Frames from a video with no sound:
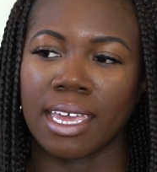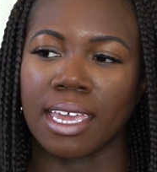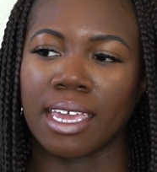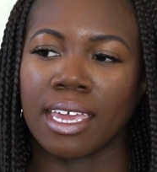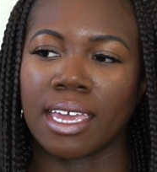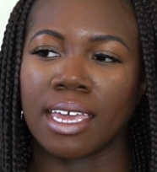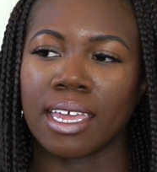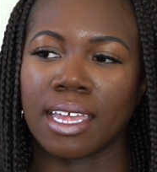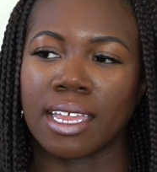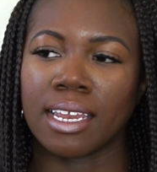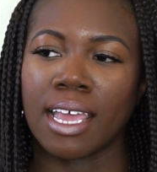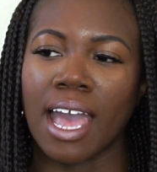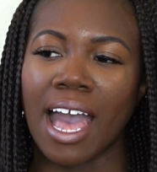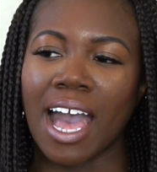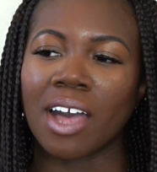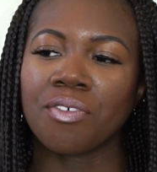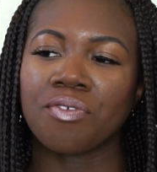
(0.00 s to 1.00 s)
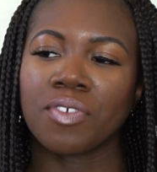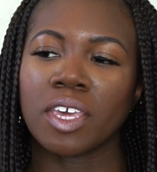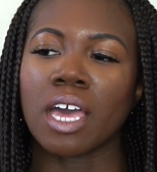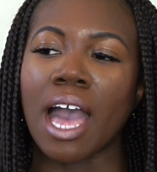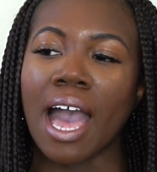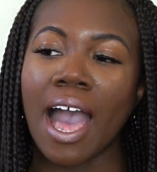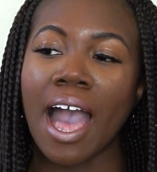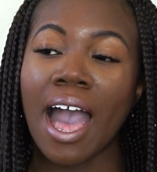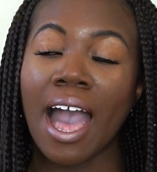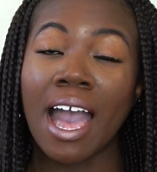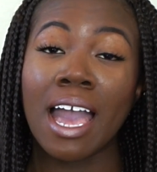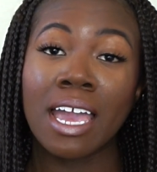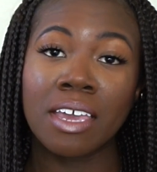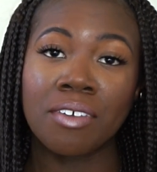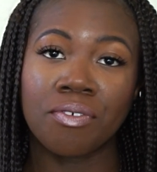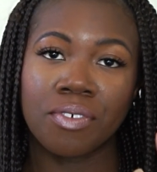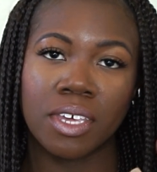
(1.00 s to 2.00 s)
and I feel
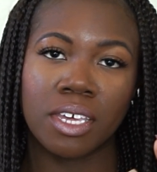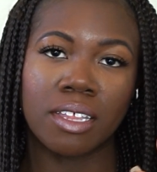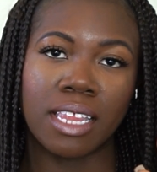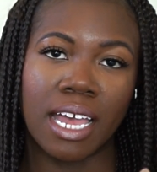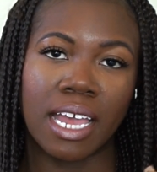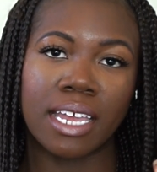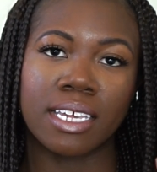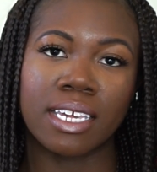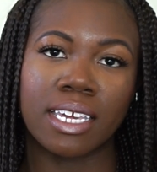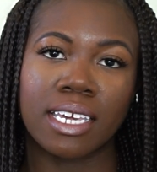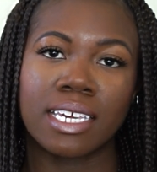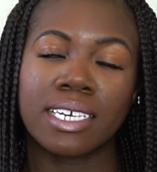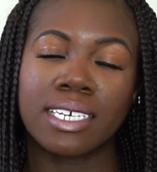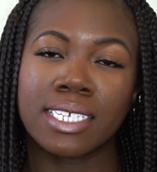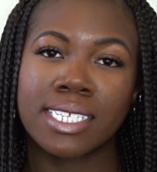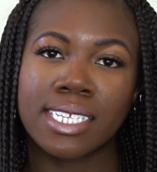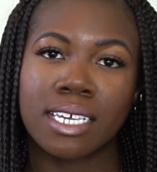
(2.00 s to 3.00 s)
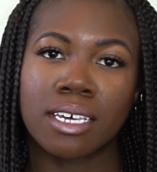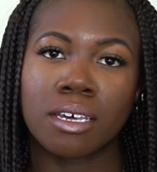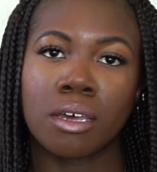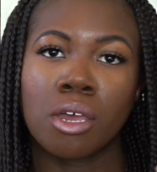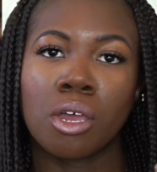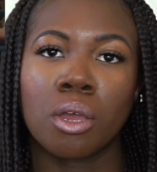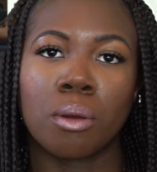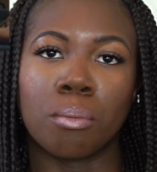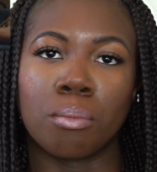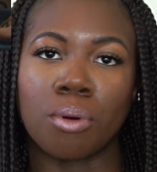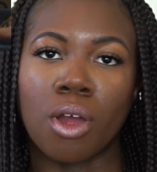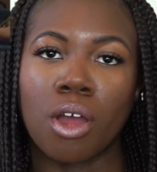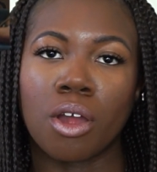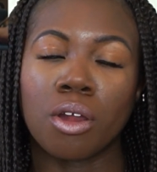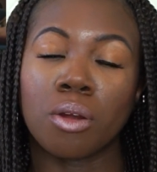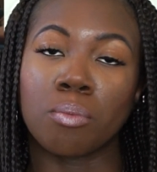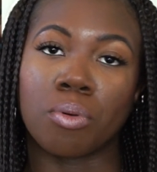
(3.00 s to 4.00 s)
I feel like Issa
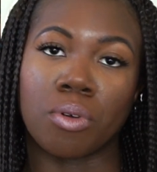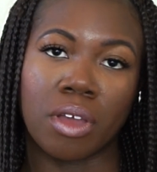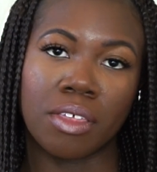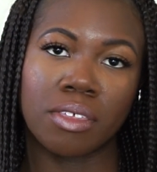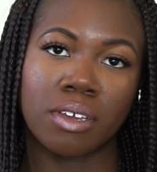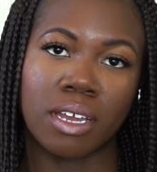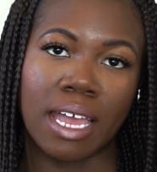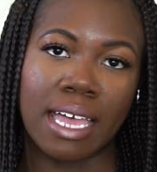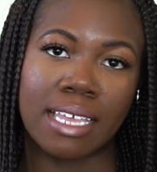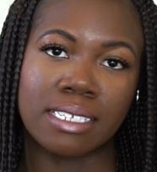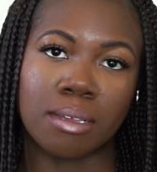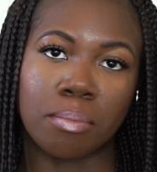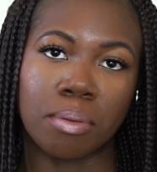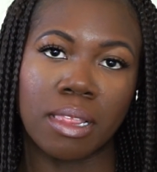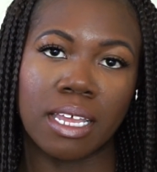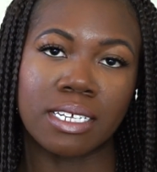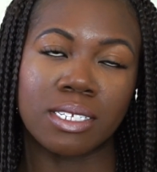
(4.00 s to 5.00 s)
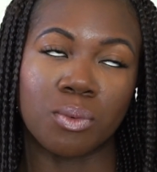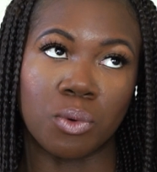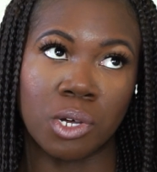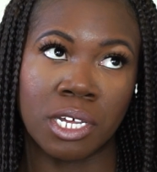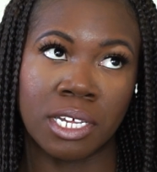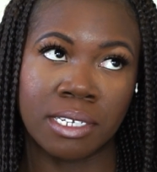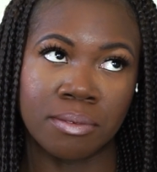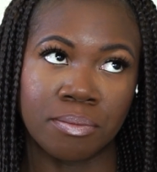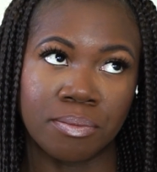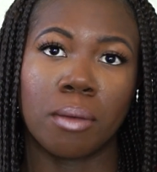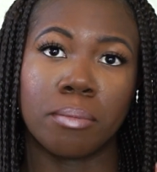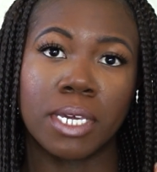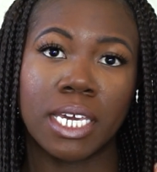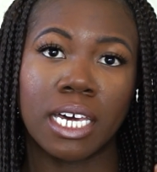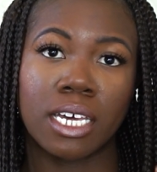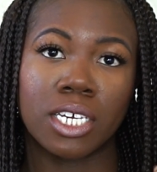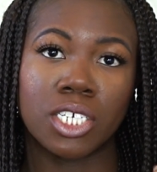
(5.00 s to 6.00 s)
brought her brother as a plus one
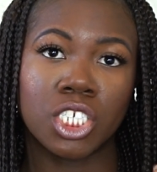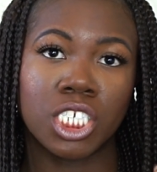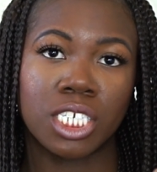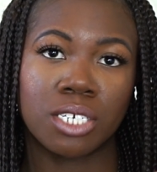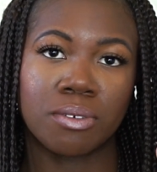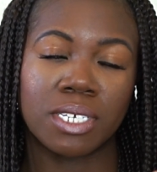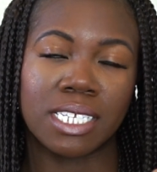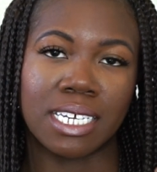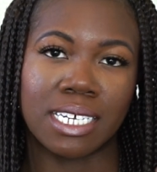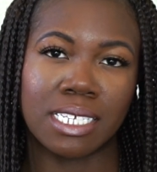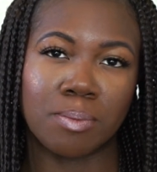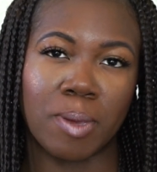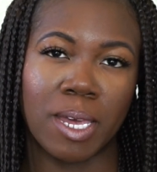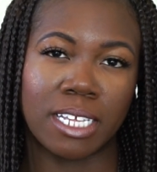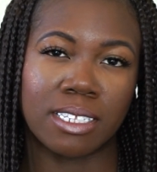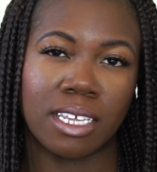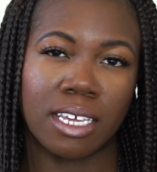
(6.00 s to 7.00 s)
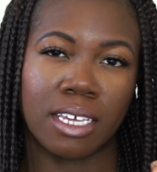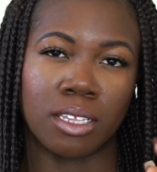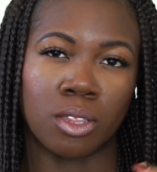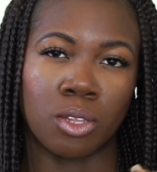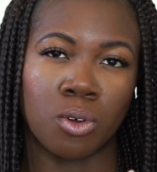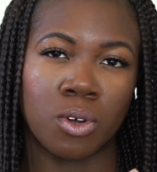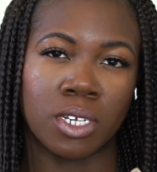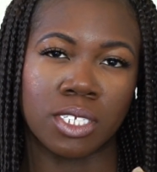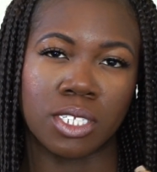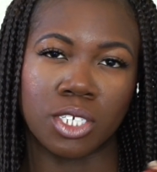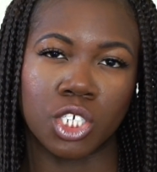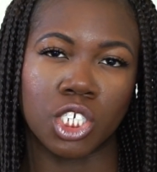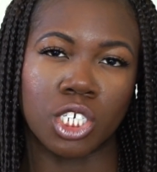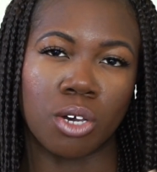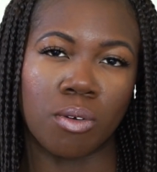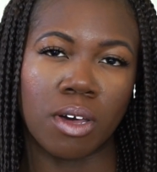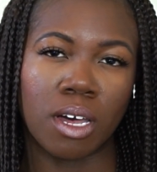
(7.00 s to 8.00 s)
because she was expecting Lawrence to
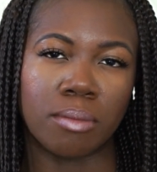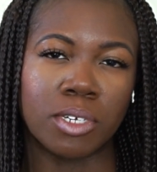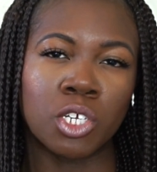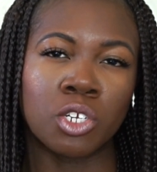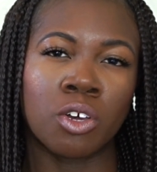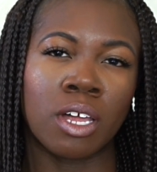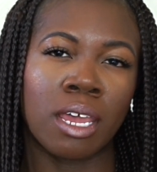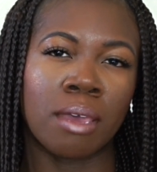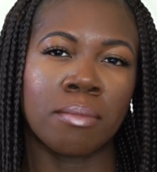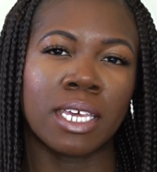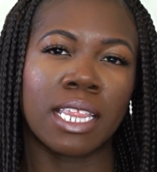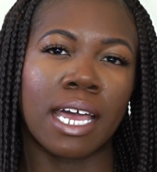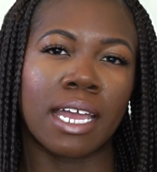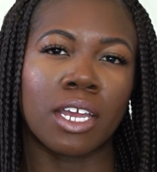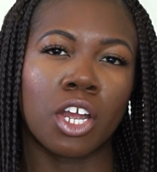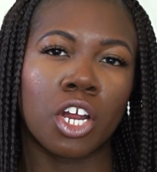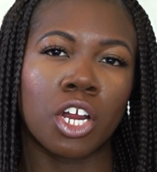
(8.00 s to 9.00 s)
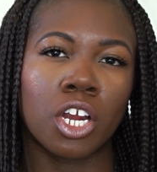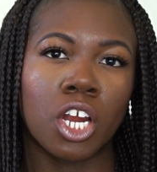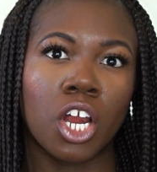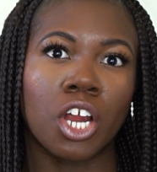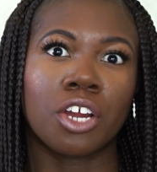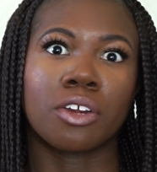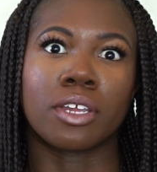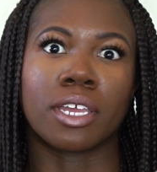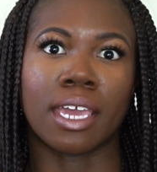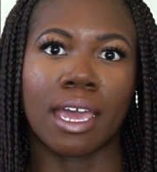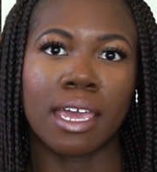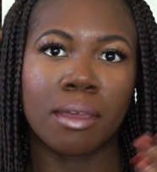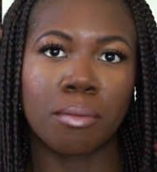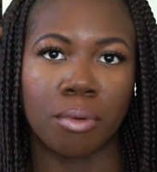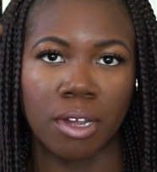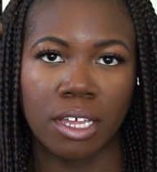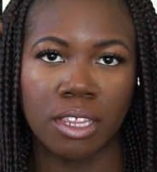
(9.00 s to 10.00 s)
show up. You know what I mean? Like her her
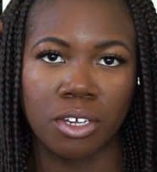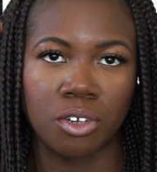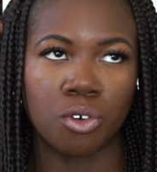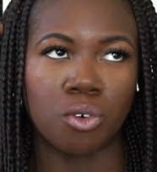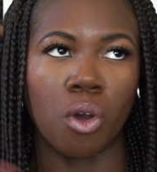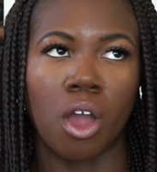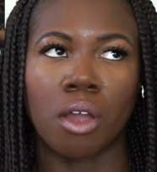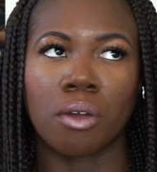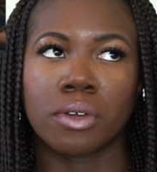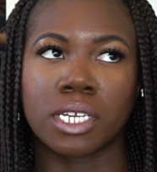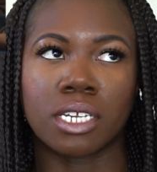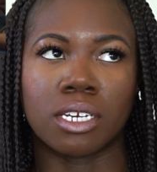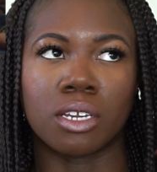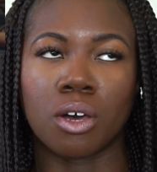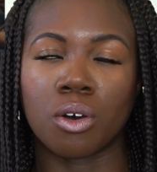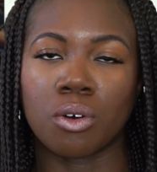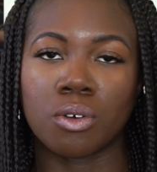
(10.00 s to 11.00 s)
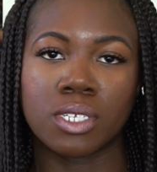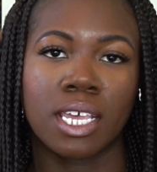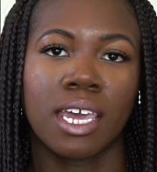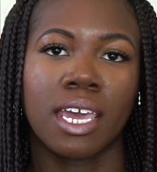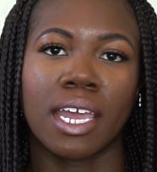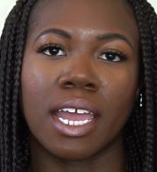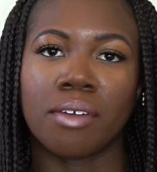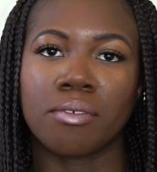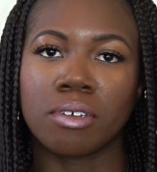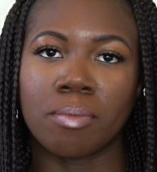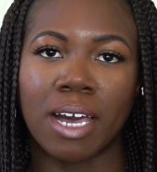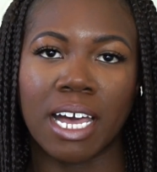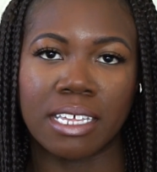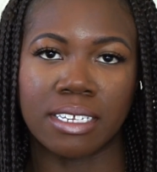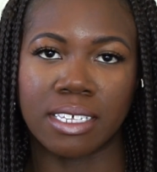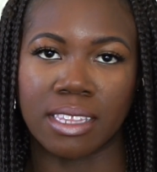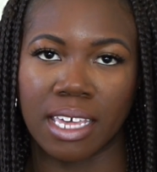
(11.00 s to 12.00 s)
gay brother who already knows
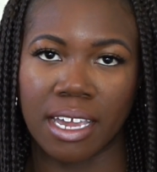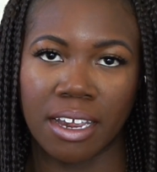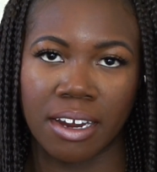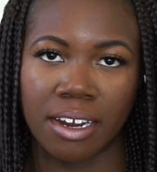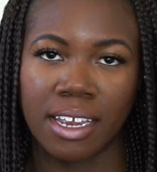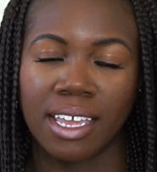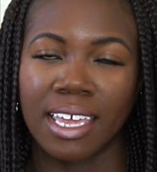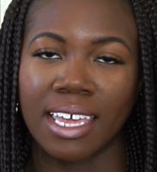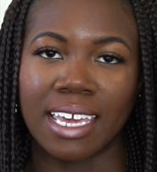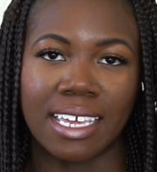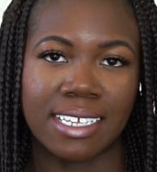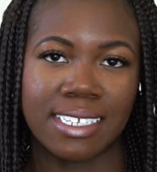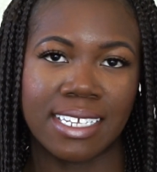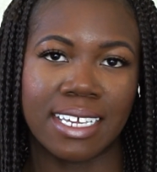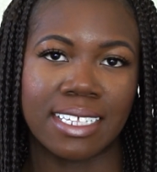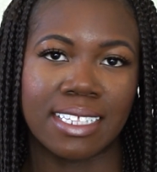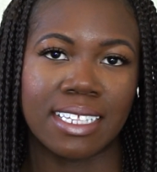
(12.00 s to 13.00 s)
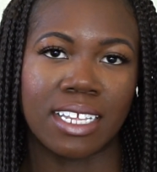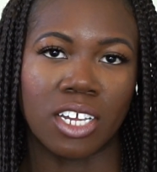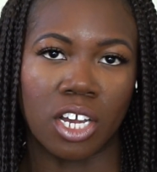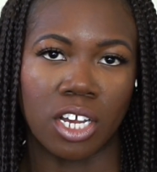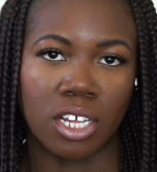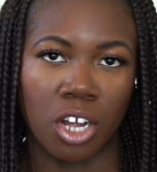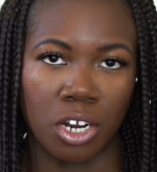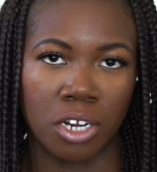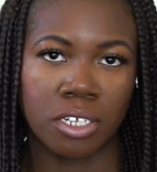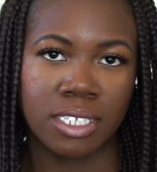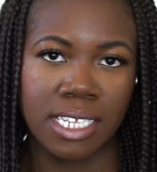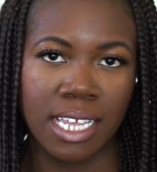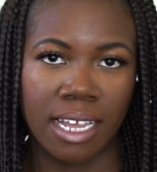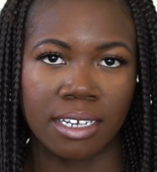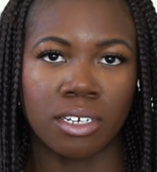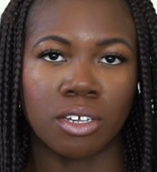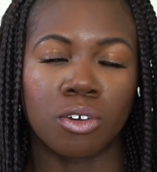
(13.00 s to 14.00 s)
everybody there isn't her
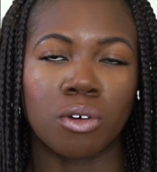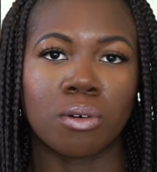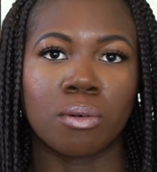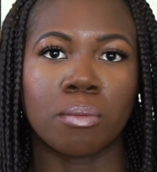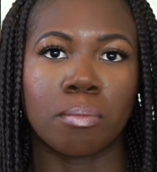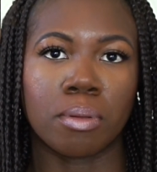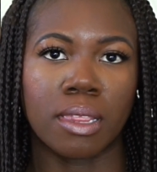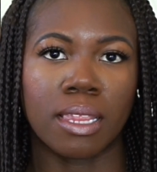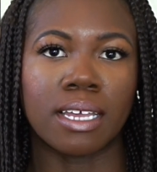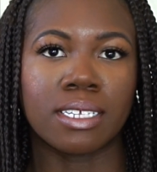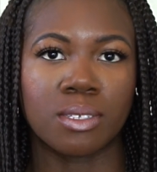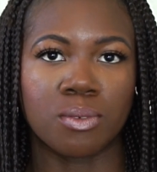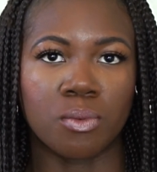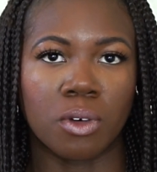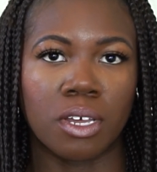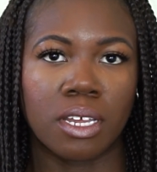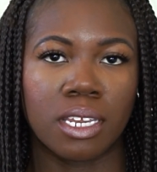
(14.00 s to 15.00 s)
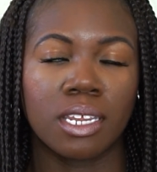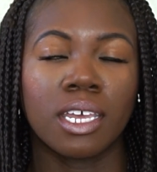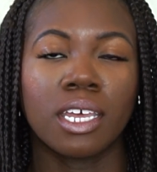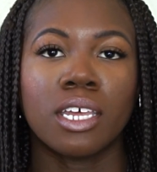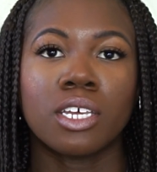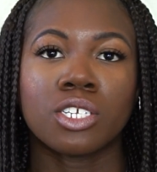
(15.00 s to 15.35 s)
technical plus one.